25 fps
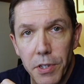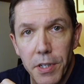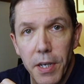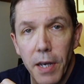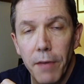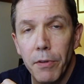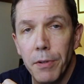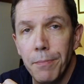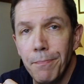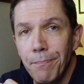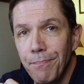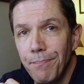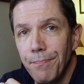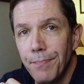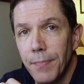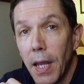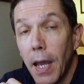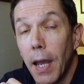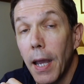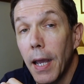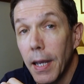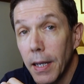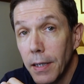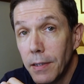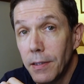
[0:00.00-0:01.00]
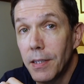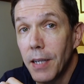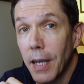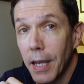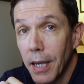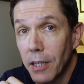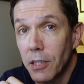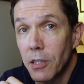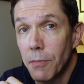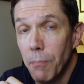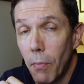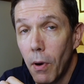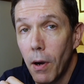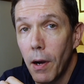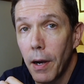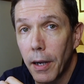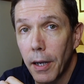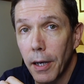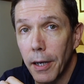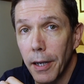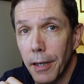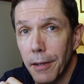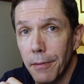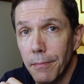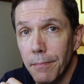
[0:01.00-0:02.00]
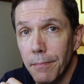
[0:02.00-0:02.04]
7, it takes marketing.